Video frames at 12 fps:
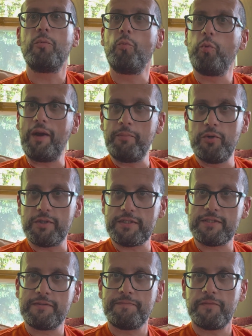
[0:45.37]

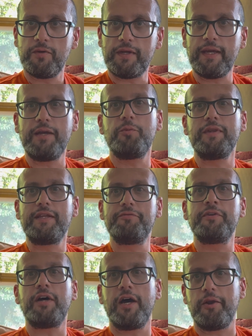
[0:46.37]
webhooks, okay, with
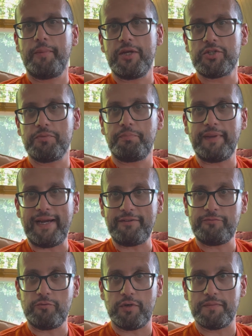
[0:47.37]
different automation
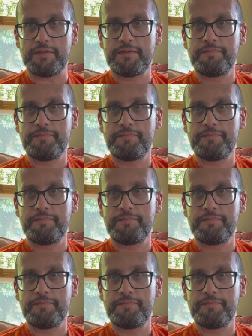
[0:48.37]
platforms,